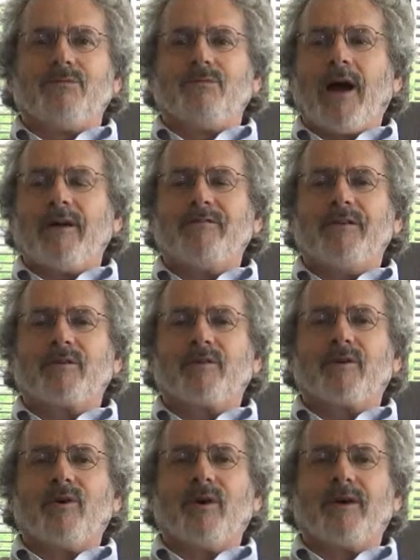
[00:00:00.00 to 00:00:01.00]
Rafi
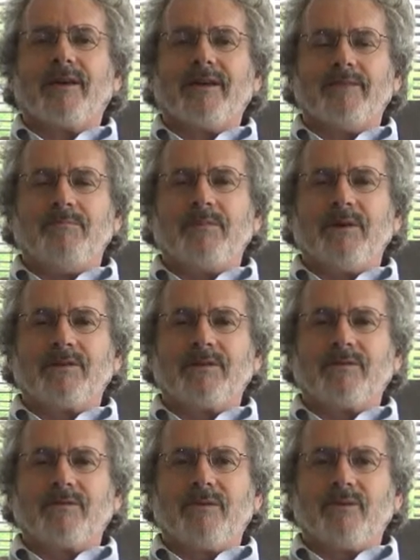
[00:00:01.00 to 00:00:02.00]
Krikorian, built
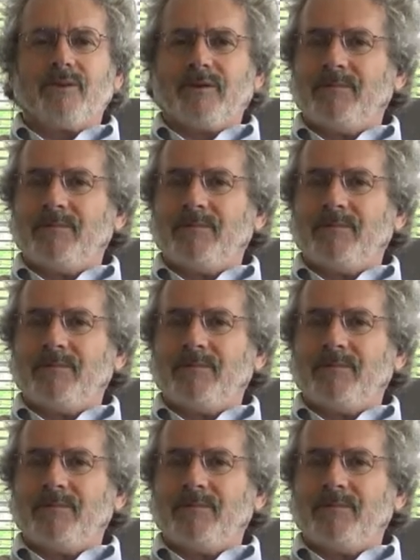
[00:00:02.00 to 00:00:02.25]
the